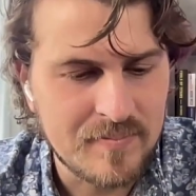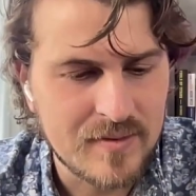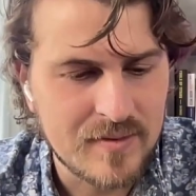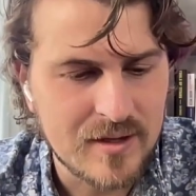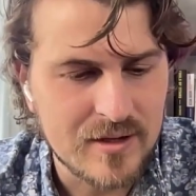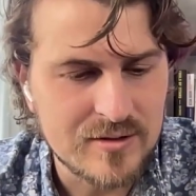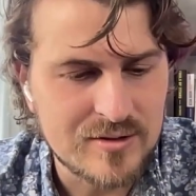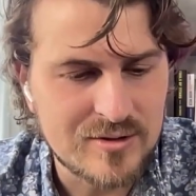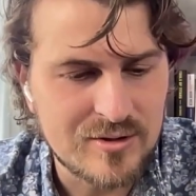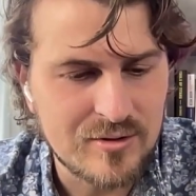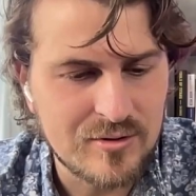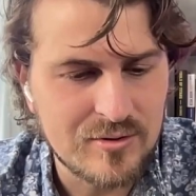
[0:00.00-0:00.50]

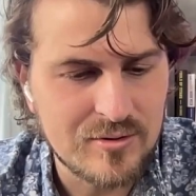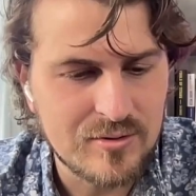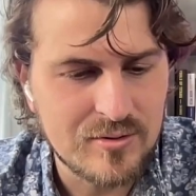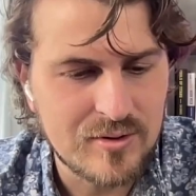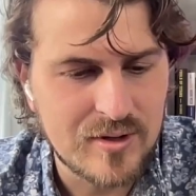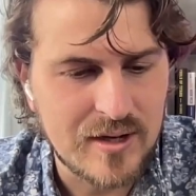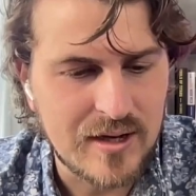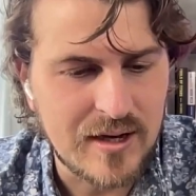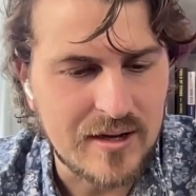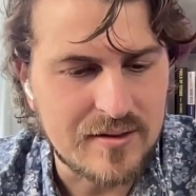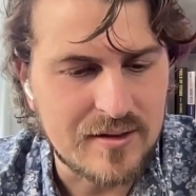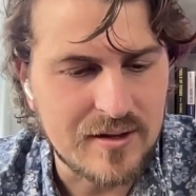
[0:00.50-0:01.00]
So
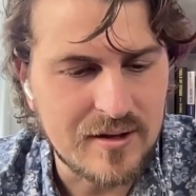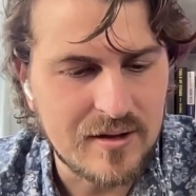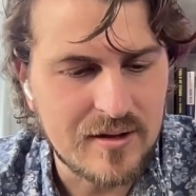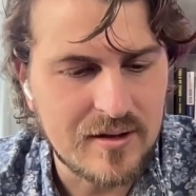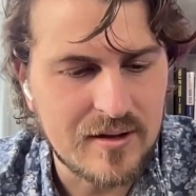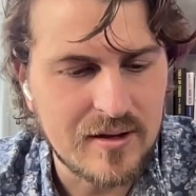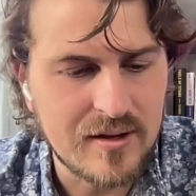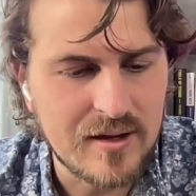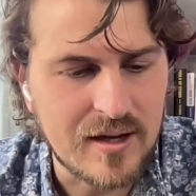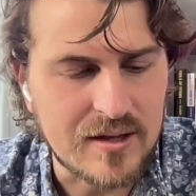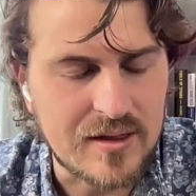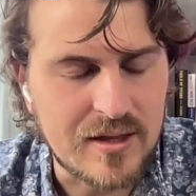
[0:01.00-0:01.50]
I
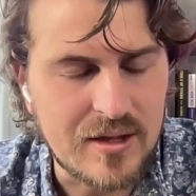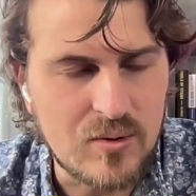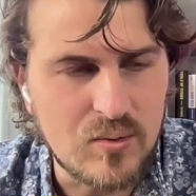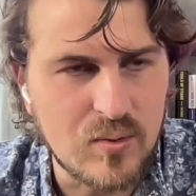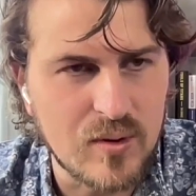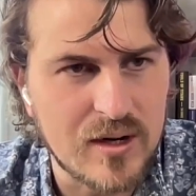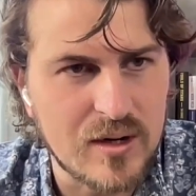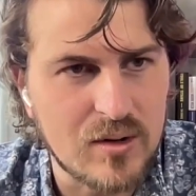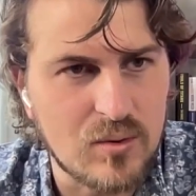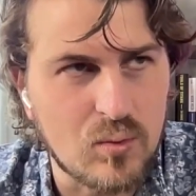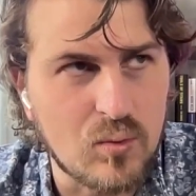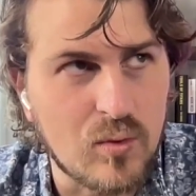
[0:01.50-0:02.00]
think
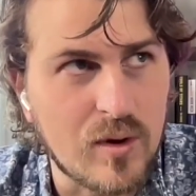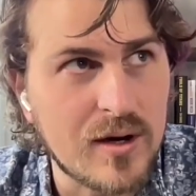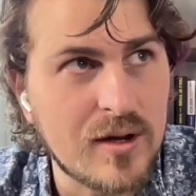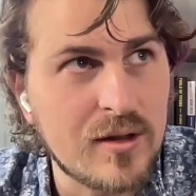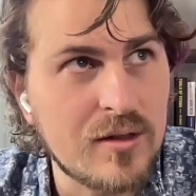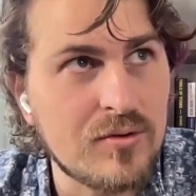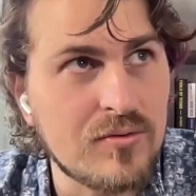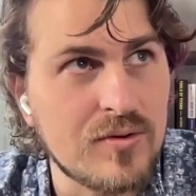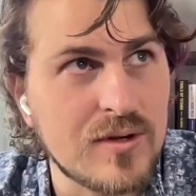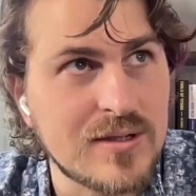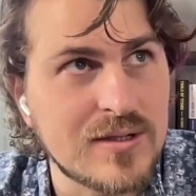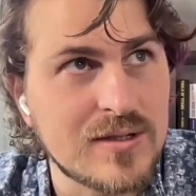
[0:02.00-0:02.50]
one of
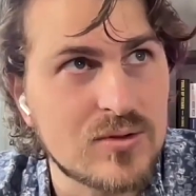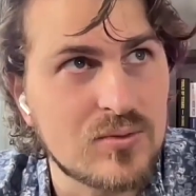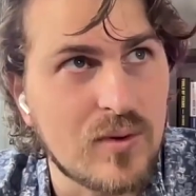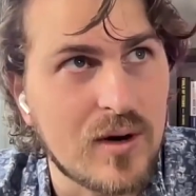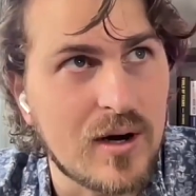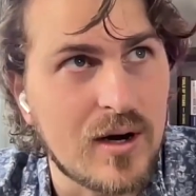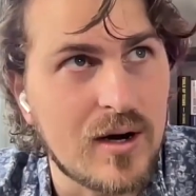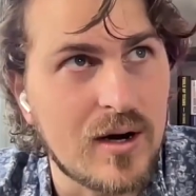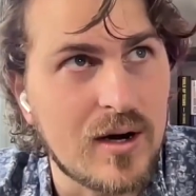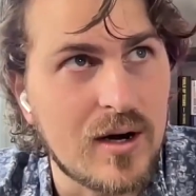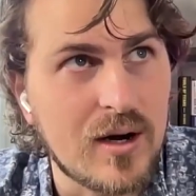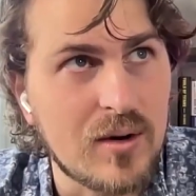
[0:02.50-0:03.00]
the reasons
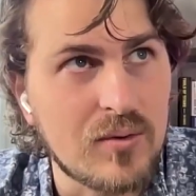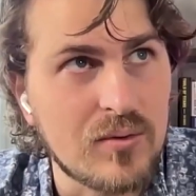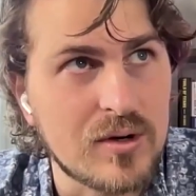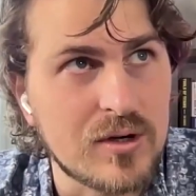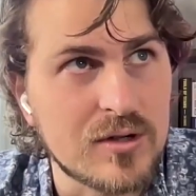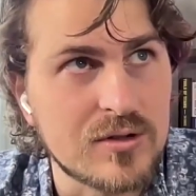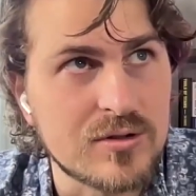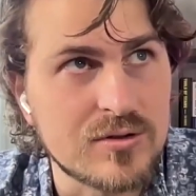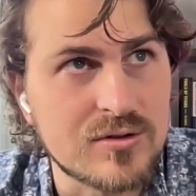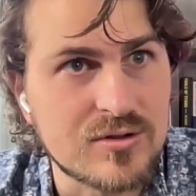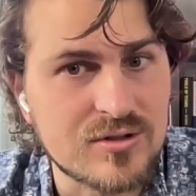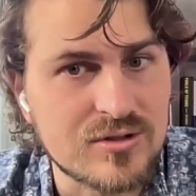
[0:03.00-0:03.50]
why I
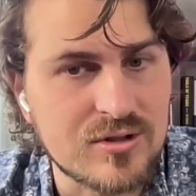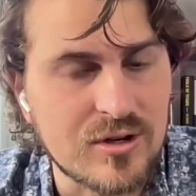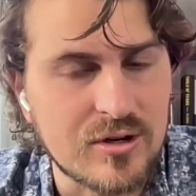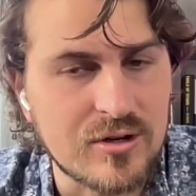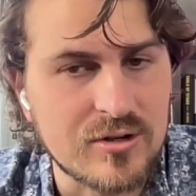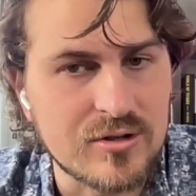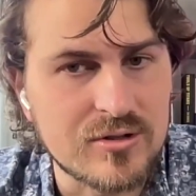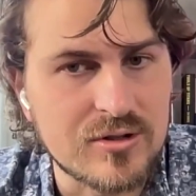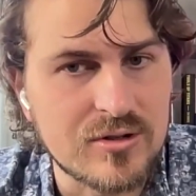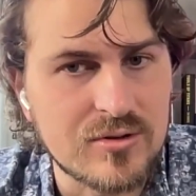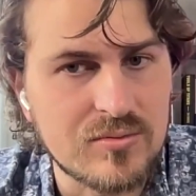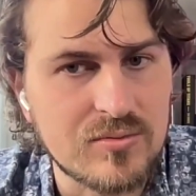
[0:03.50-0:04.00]
wanted to
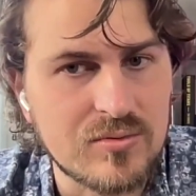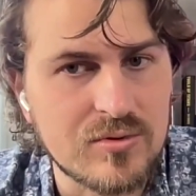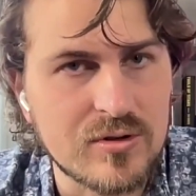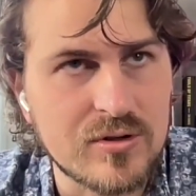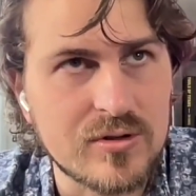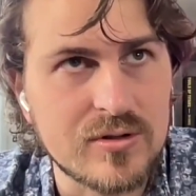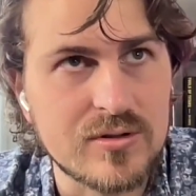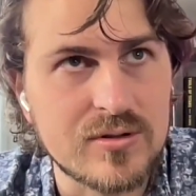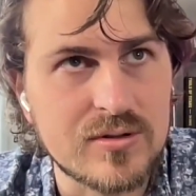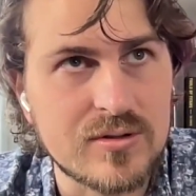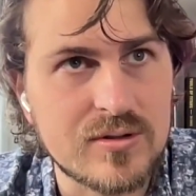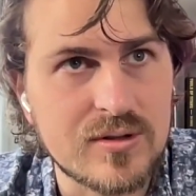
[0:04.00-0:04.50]
start
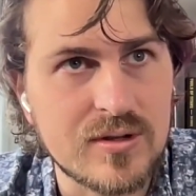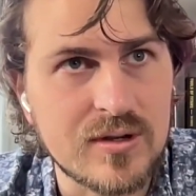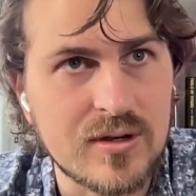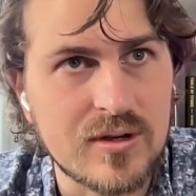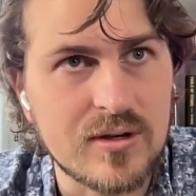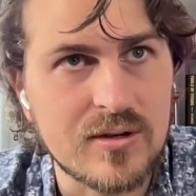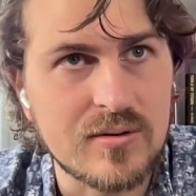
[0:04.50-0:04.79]
was,